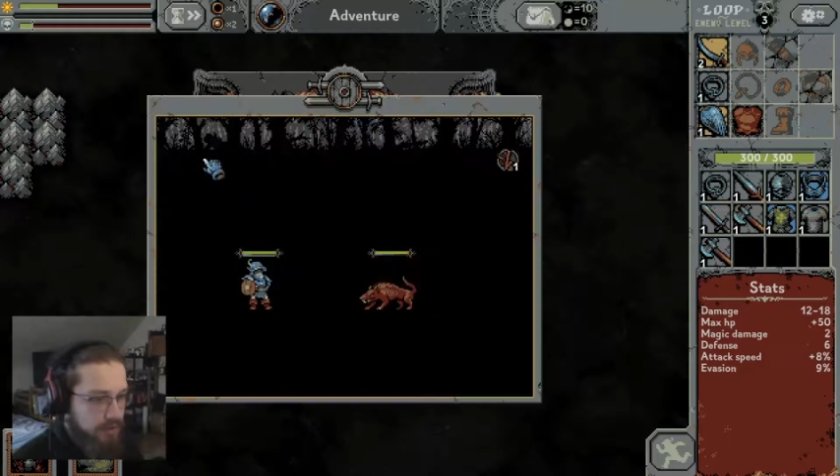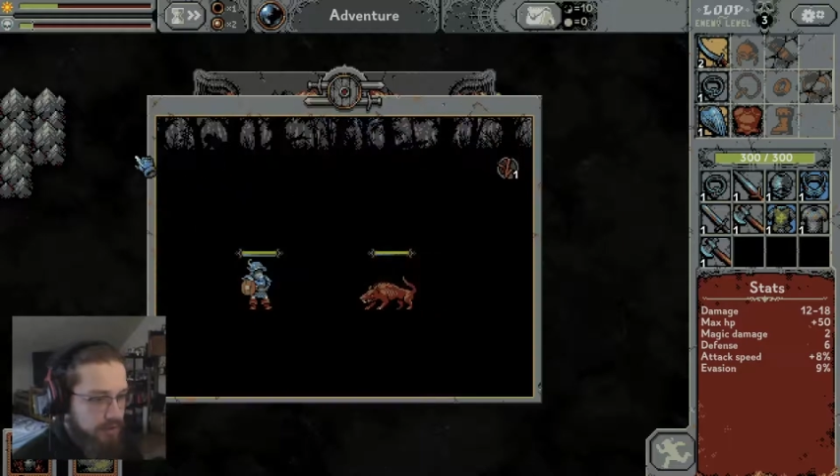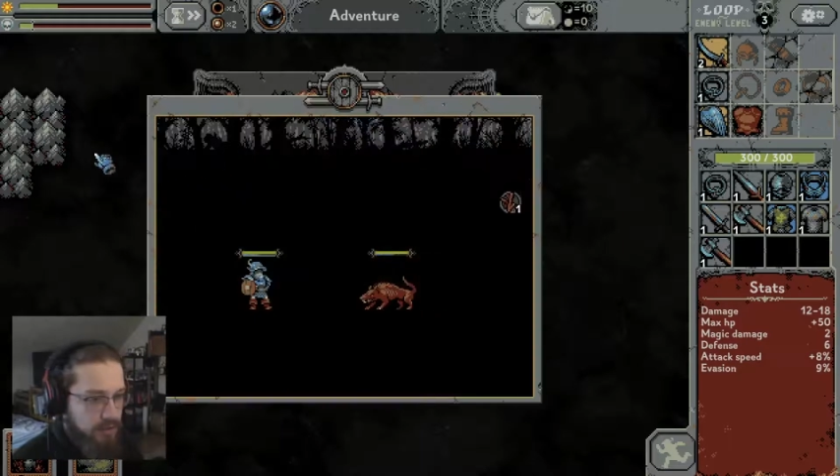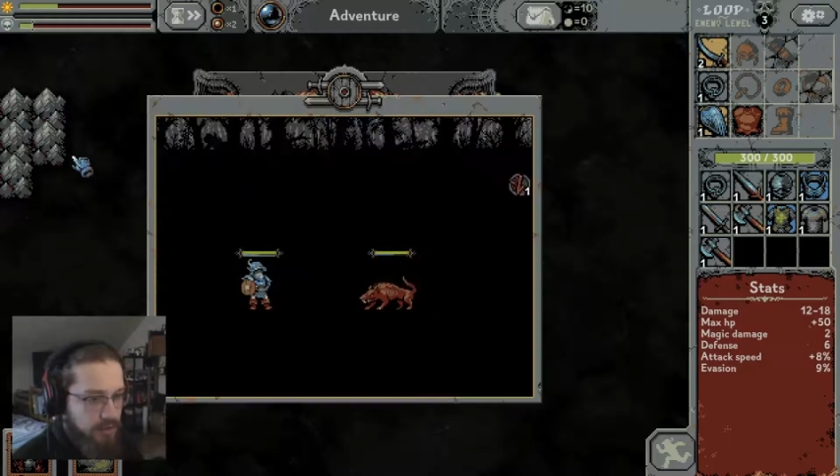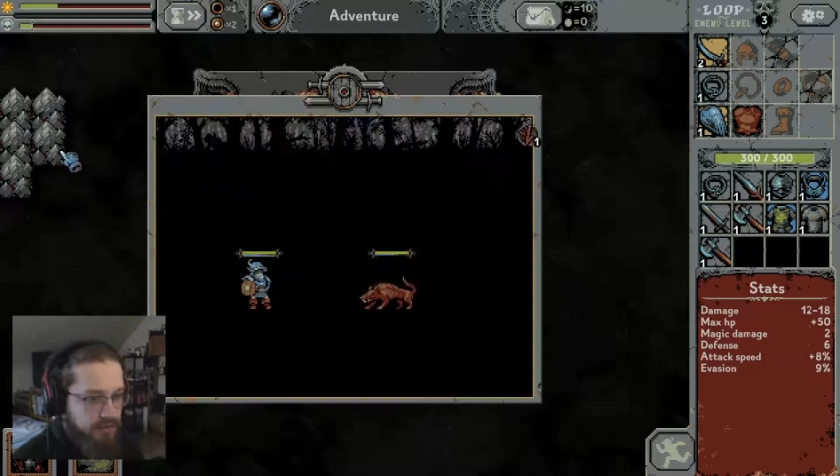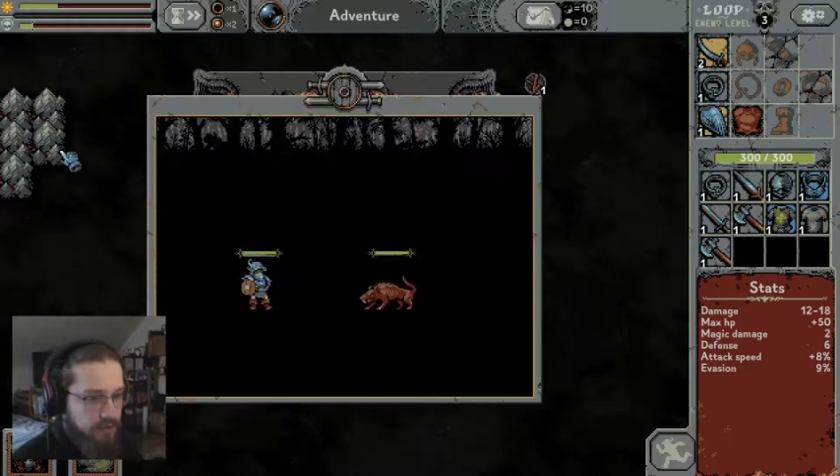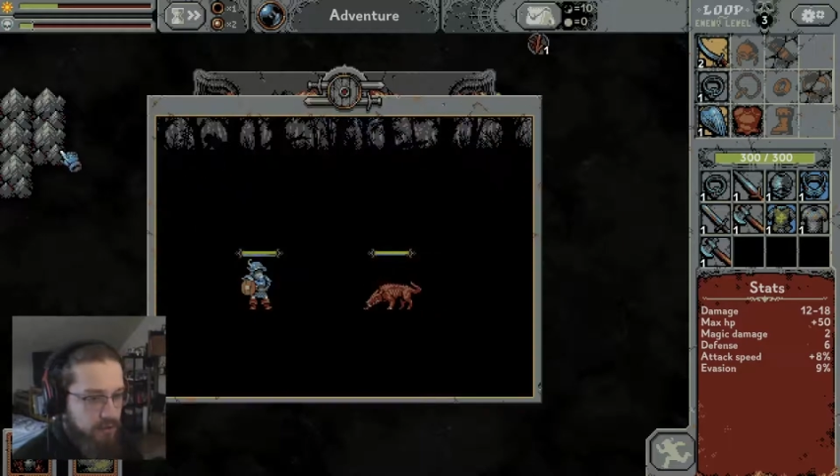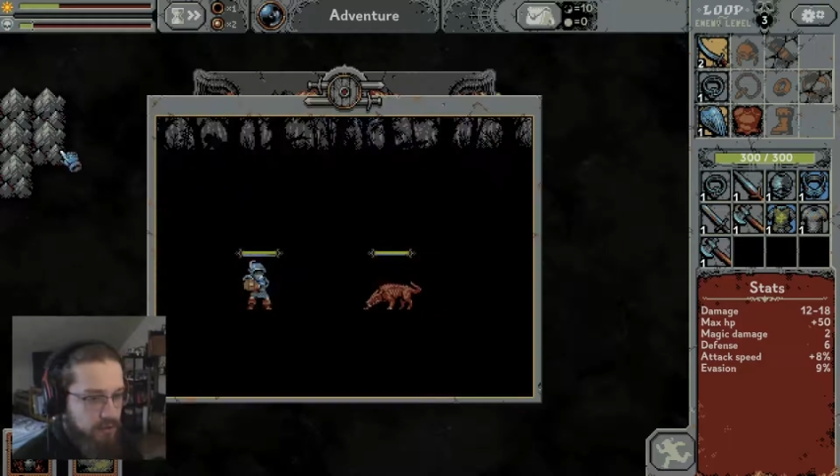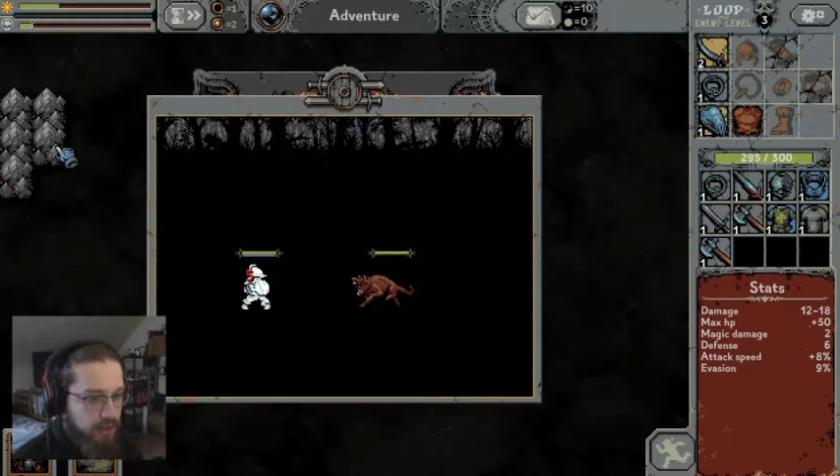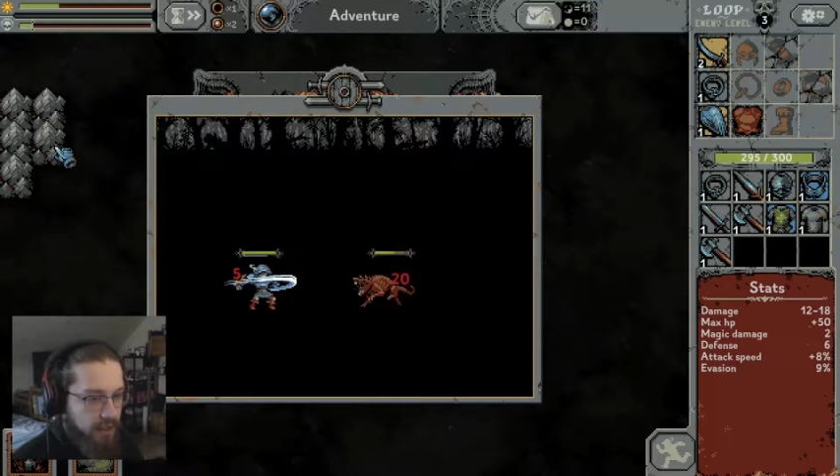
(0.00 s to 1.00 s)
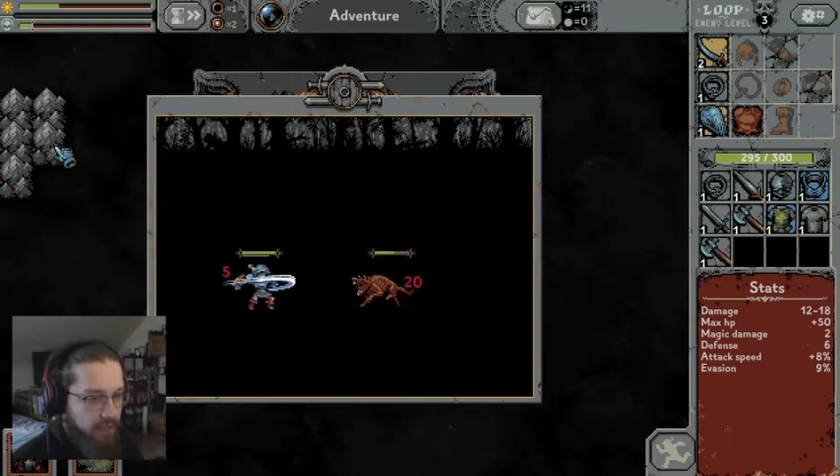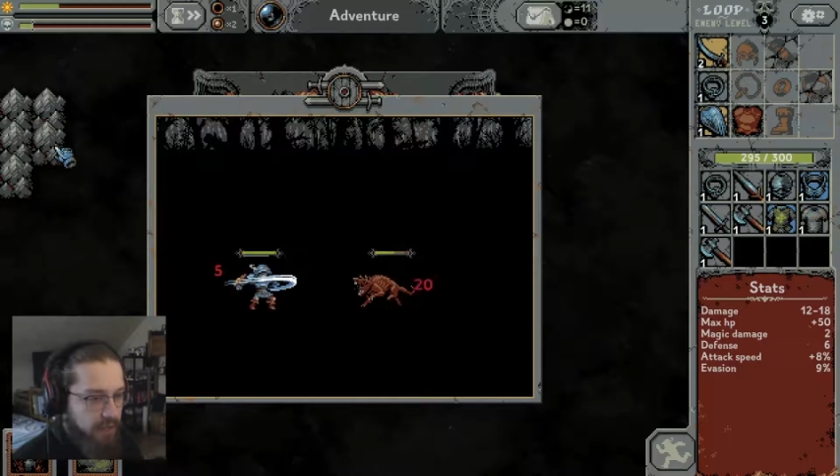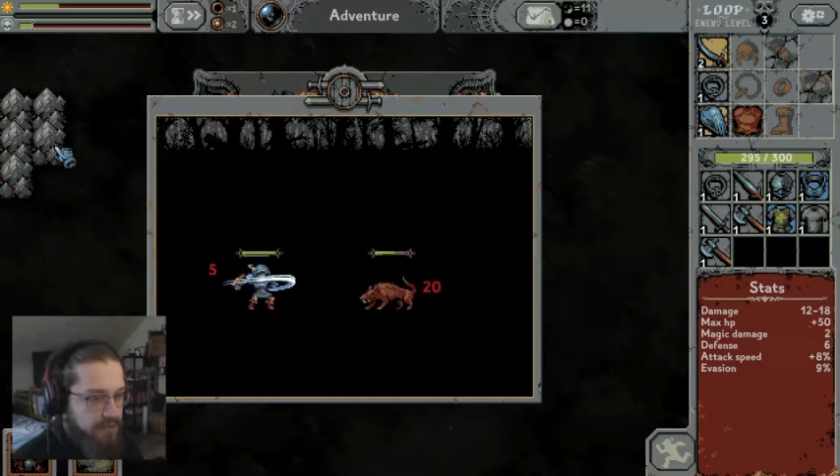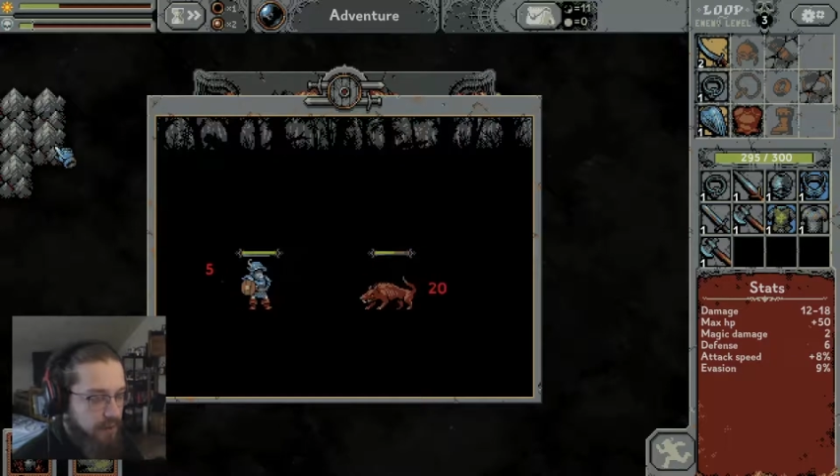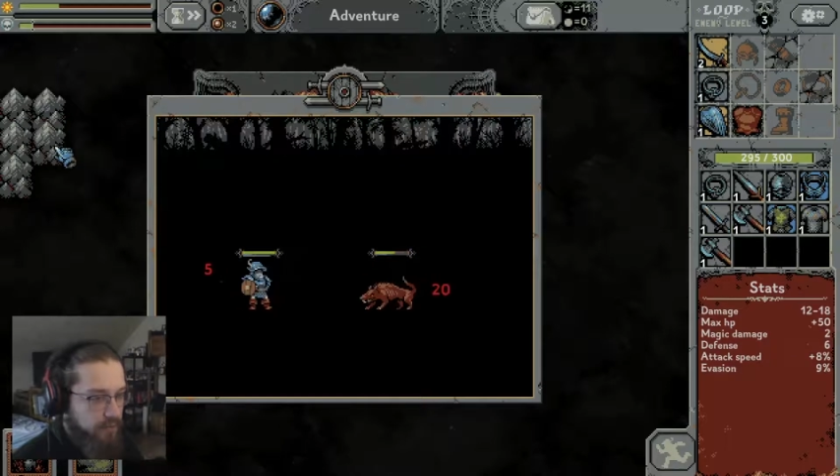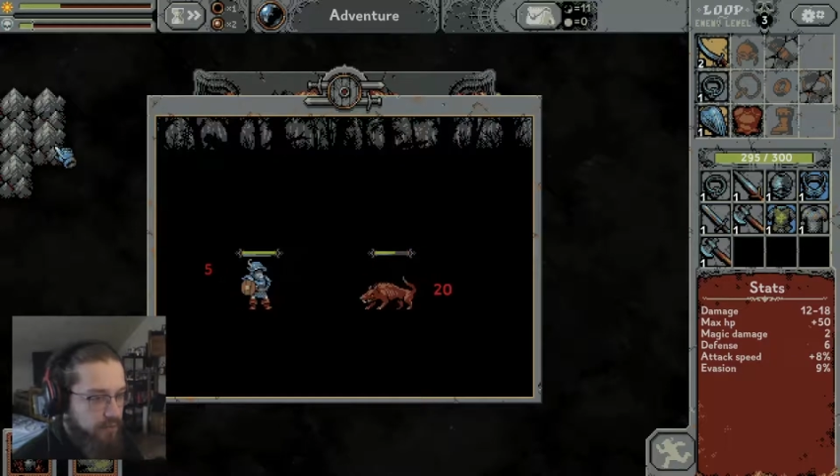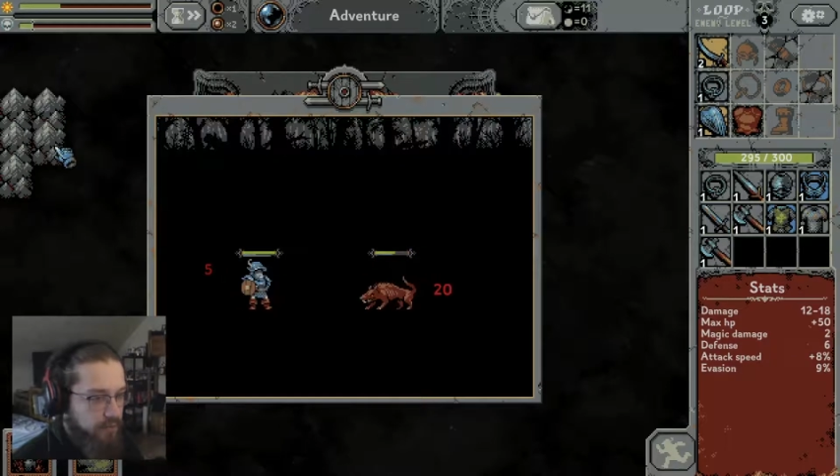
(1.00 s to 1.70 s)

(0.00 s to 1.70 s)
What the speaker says: So like this mountain